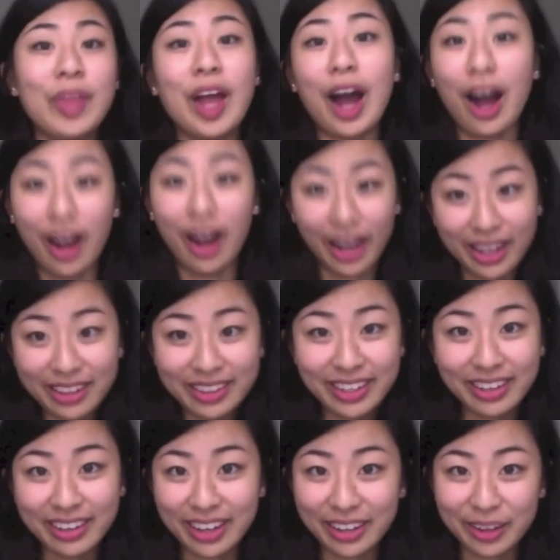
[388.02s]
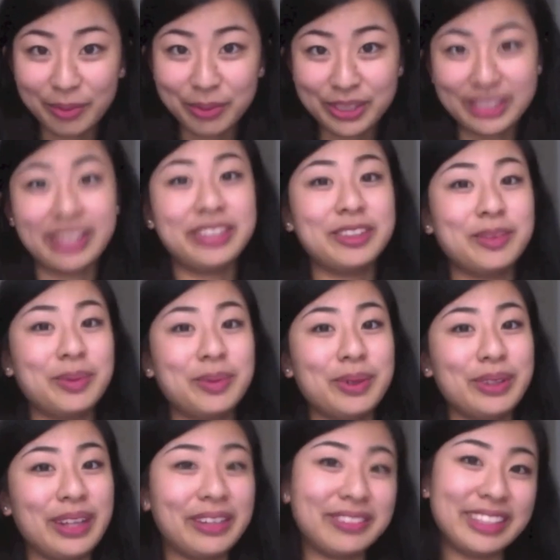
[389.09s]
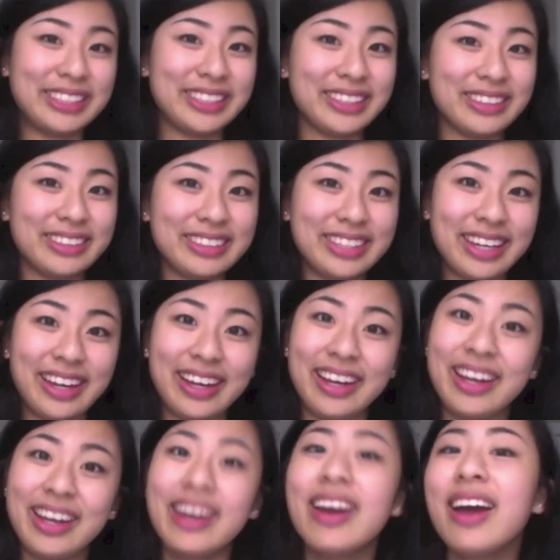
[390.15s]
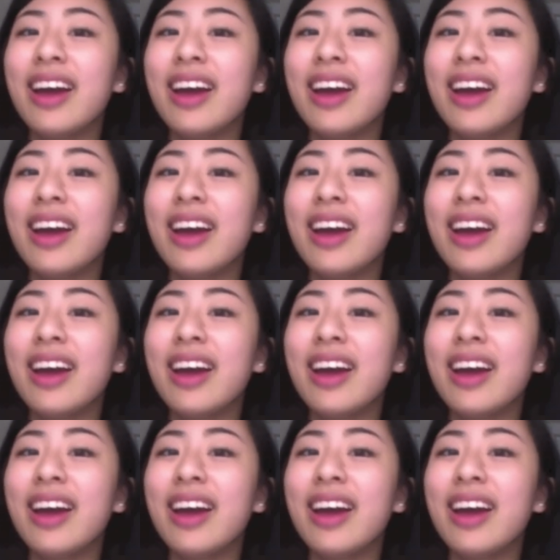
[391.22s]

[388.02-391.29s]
I think I look presentable every single day.